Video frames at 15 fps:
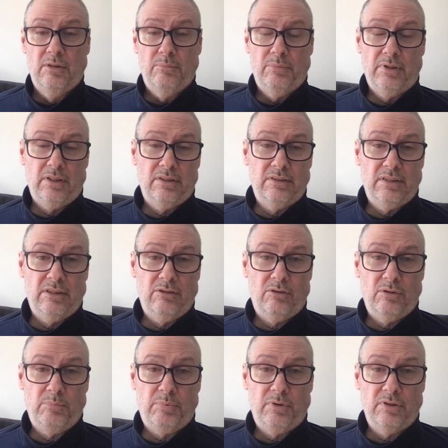because they know
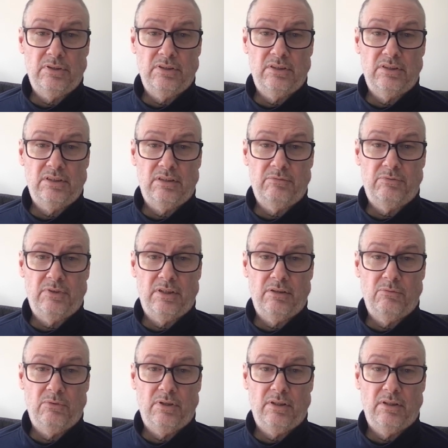the person's
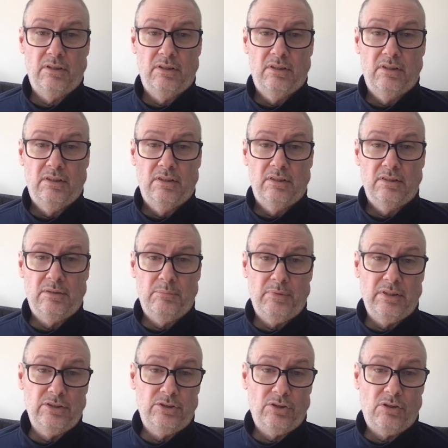suffering with
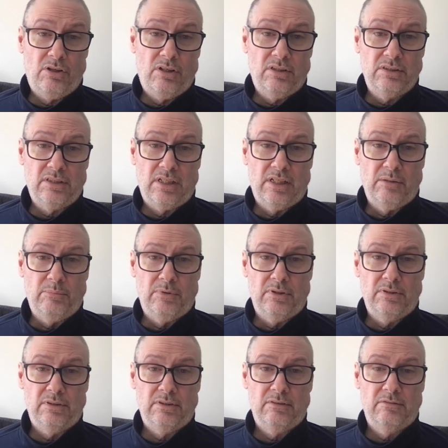dementia, Alzheimer's.